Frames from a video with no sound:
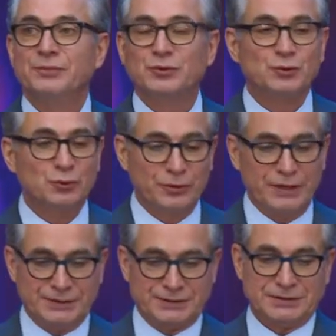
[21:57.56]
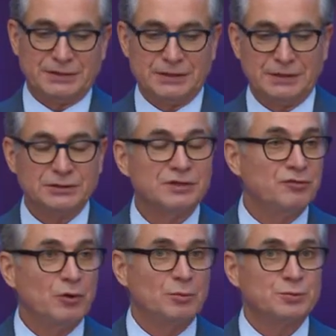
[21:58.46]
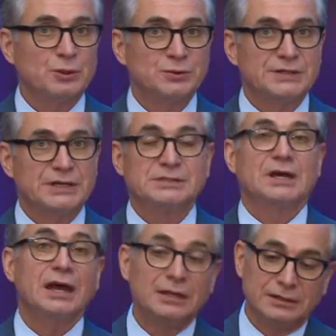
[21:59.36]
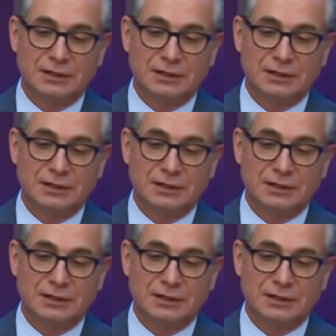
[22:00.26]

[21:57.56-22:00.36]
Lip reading: to this reform process and